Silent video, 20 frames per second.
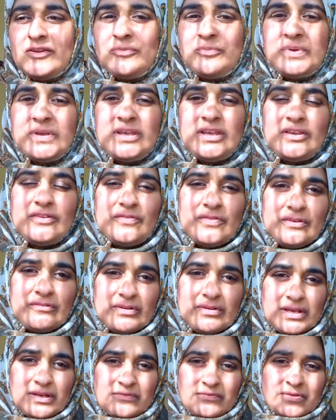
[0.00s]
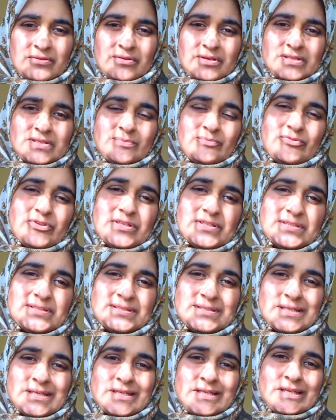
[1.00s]
Being a very, very
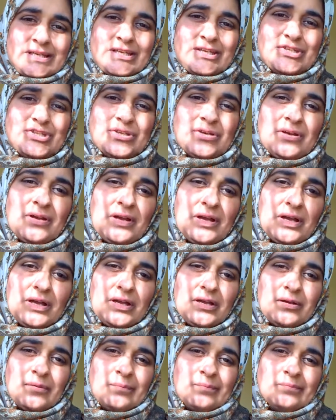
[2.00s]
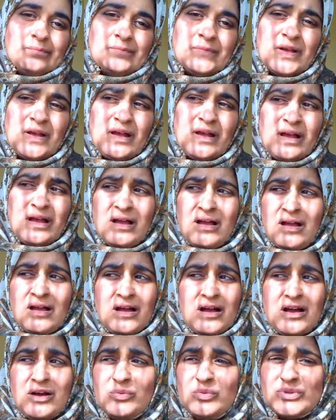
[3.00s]
depressed teenager,
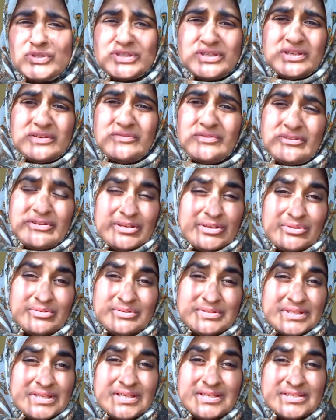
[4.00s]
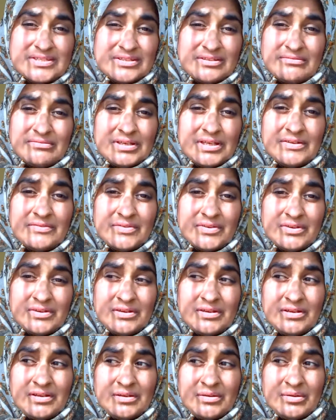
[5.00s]
I wasn't a very good eater either.
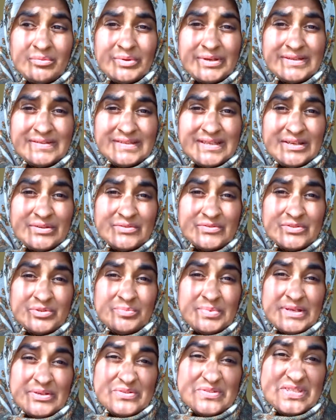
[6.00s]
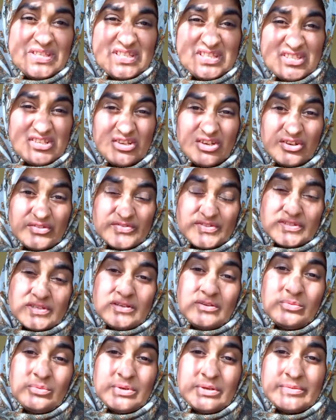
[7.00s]
You know, I went down to about 6.5
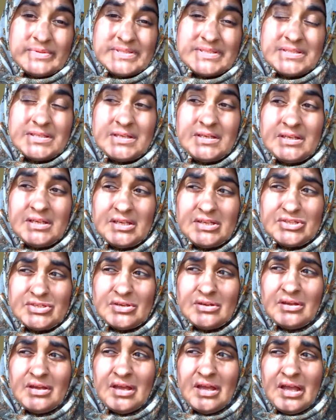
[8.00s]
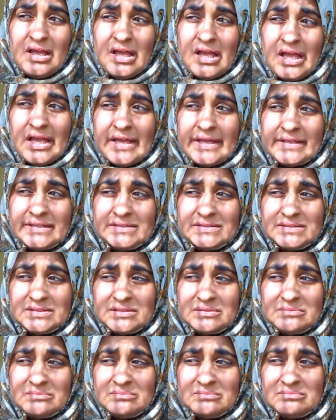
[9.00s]
stone when I was a teenager,
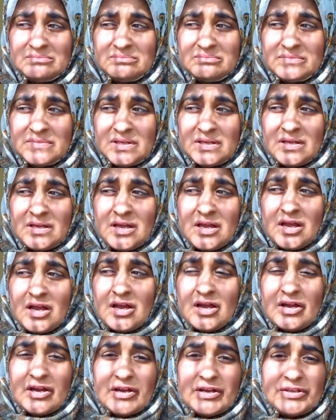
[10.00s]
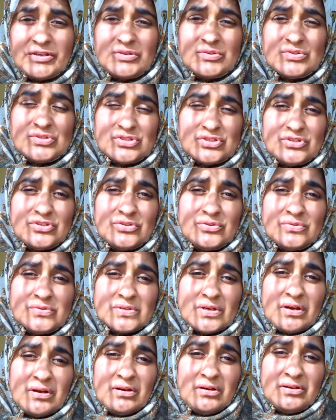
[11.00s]
and I used to
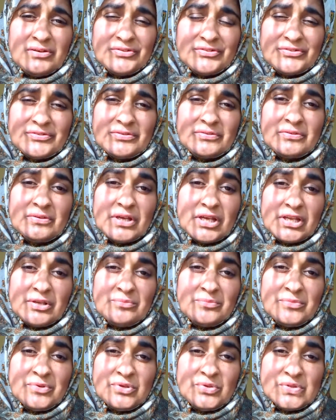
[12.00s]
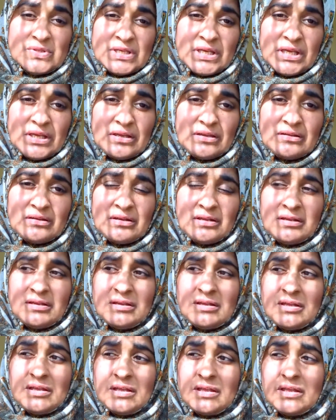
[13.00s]
use art and music
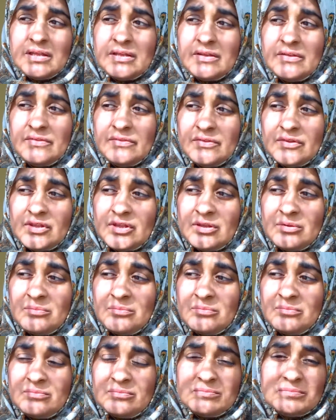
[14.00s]
as a